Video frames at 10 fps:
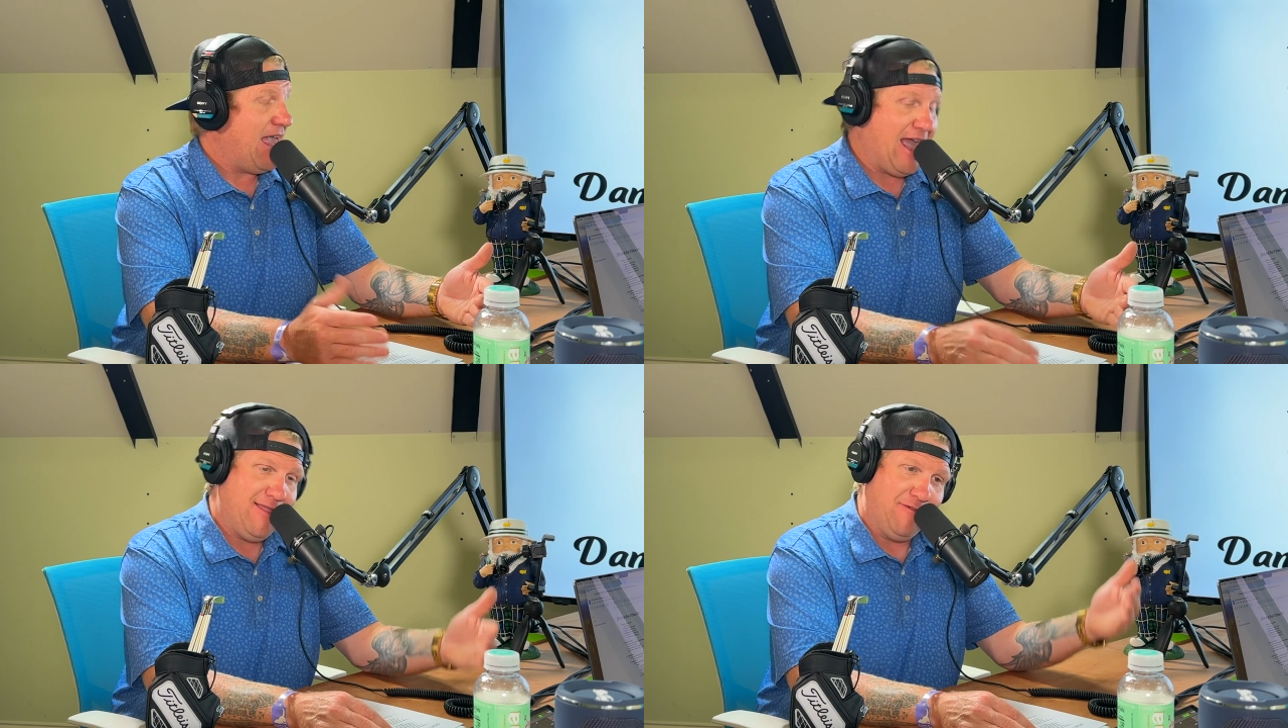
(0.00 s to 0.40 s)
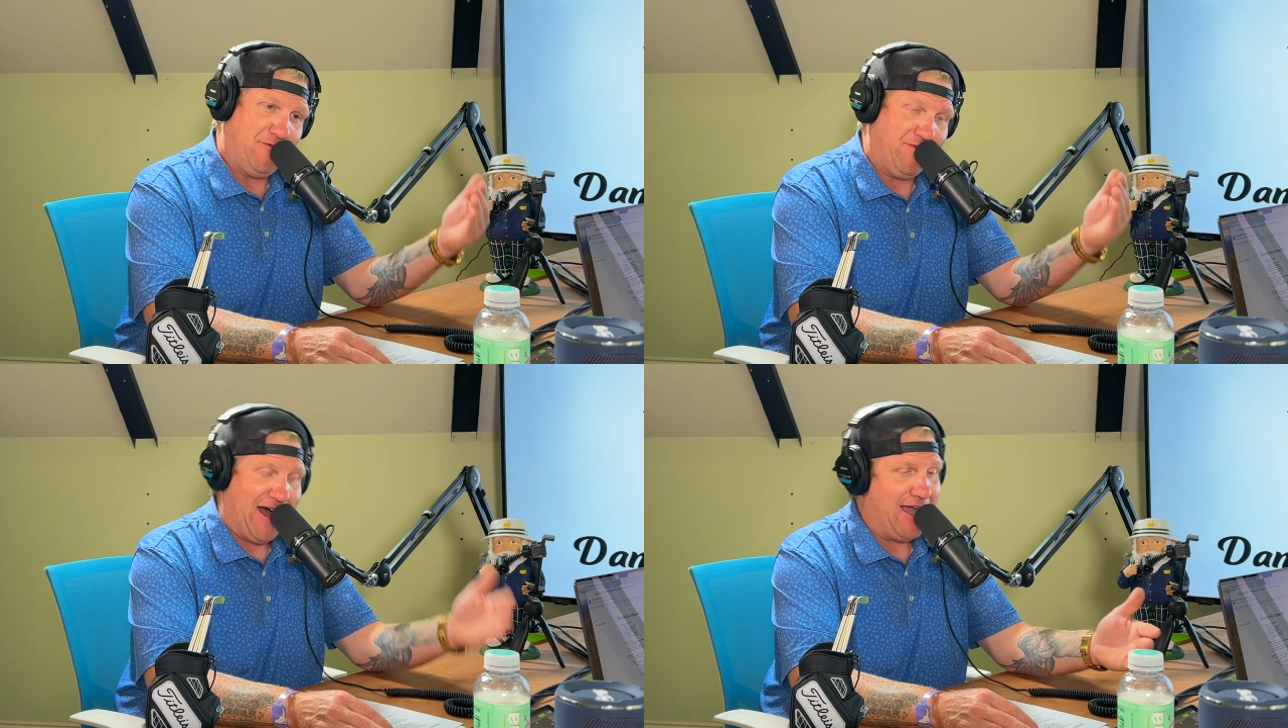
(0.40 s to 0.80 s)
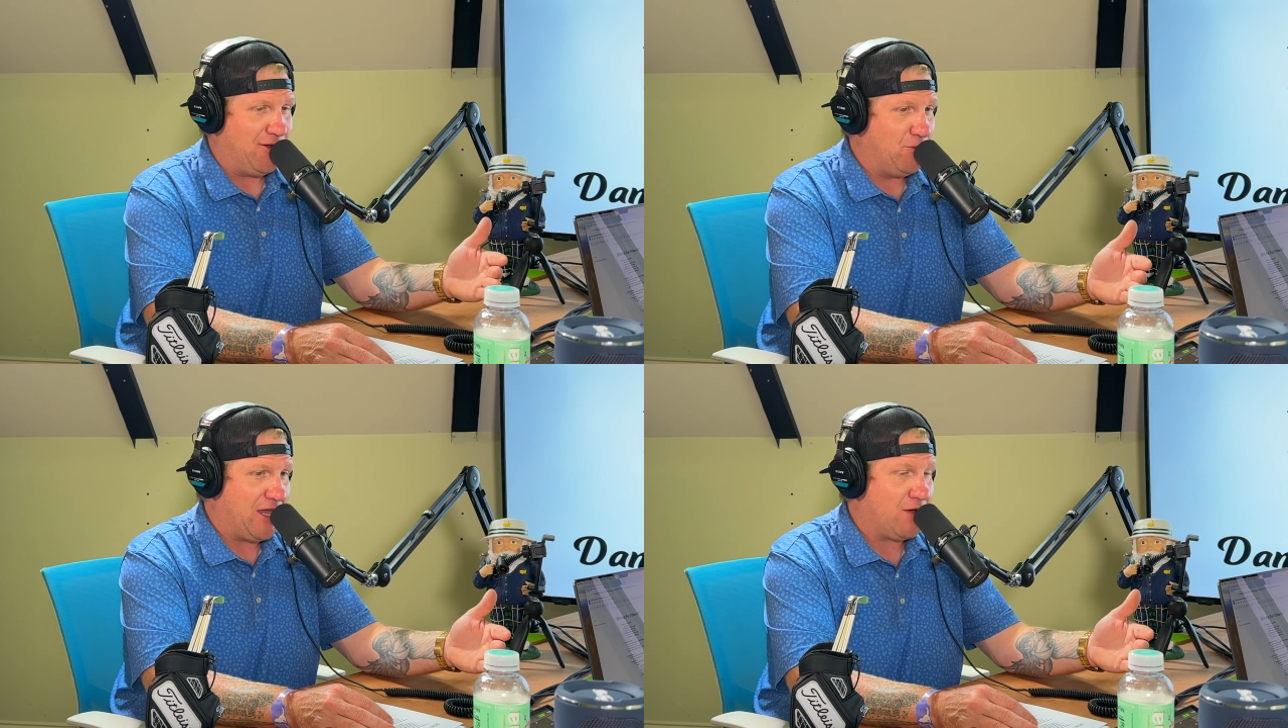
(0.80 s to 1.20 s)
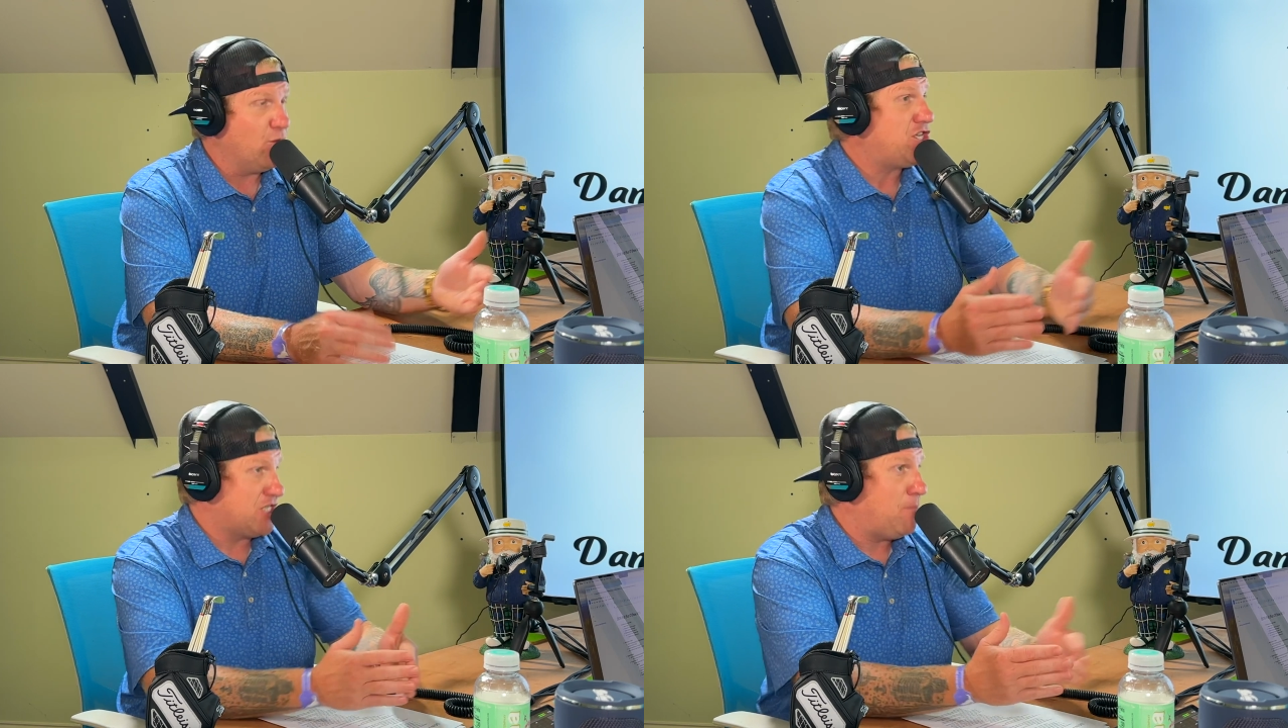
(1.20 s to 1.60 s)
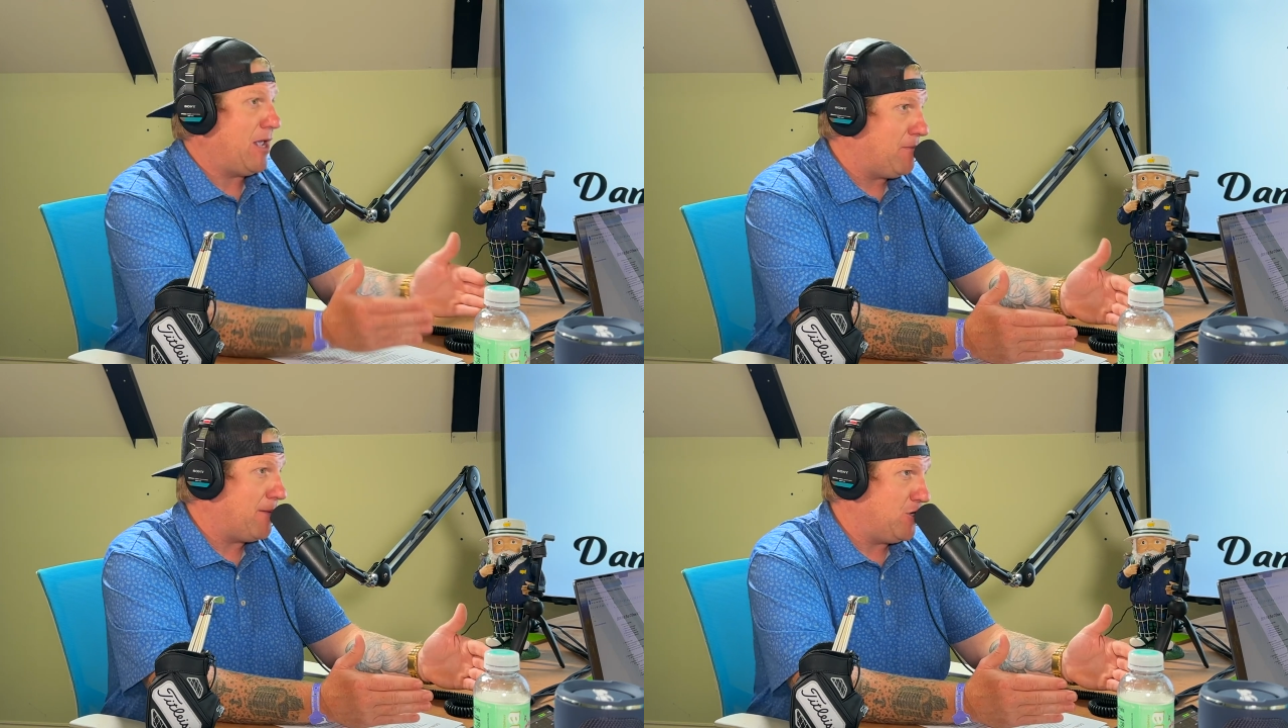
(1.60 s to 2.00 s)
And the final week, which is the
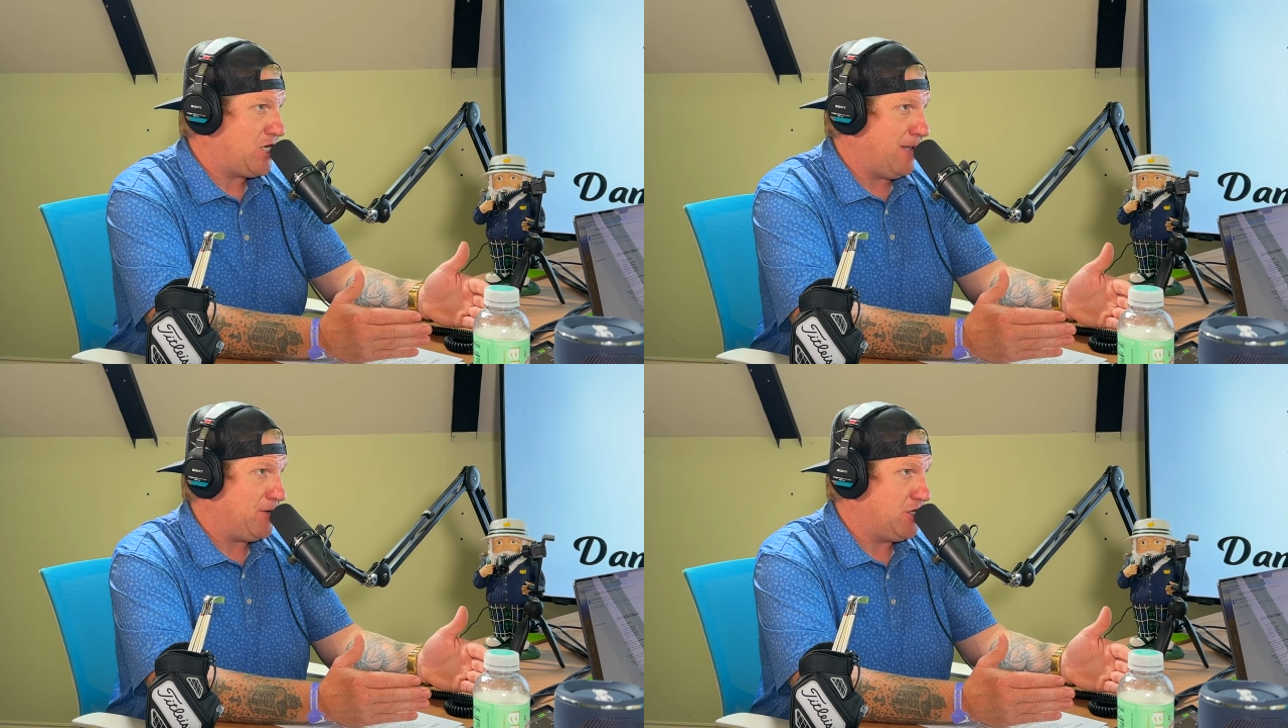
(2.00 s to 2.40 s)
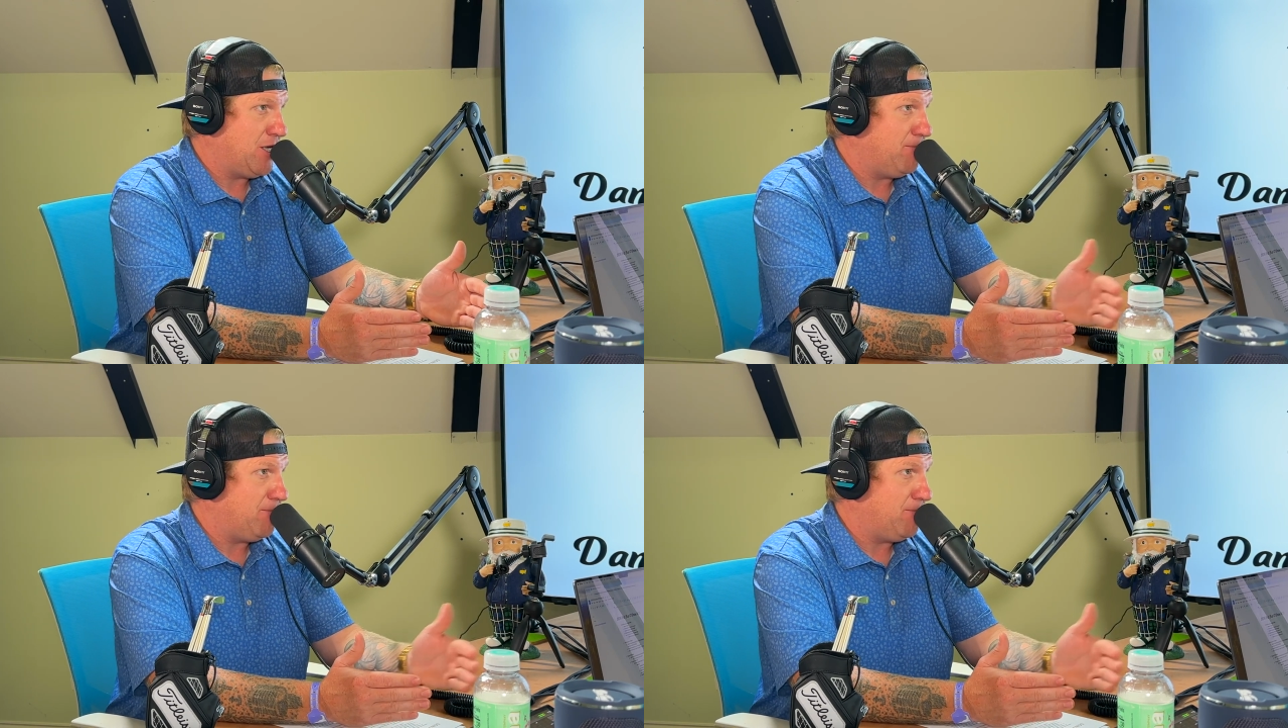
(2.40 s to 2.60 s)
BMW Championship.